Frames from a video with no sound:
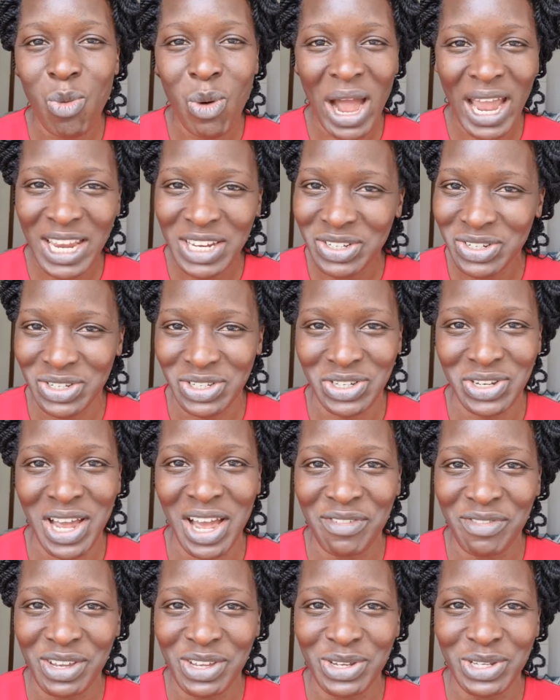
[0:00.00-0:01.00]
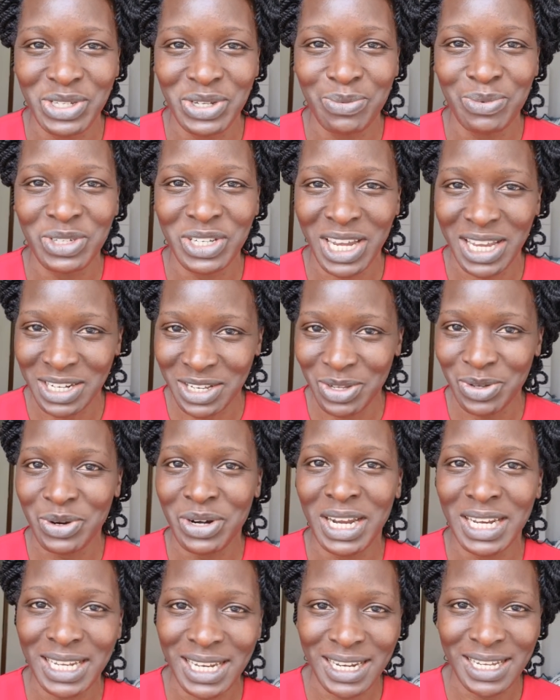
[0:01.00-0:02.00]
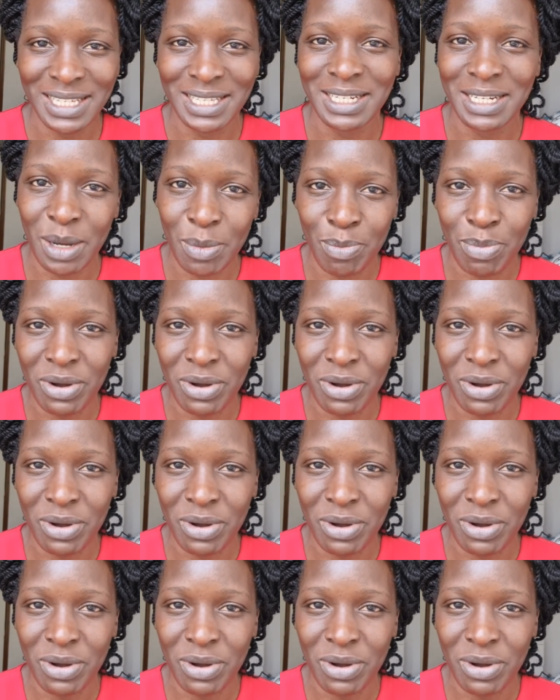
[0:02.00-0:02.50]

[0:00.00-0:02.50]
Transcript: why don't you have a youtube channel or at least a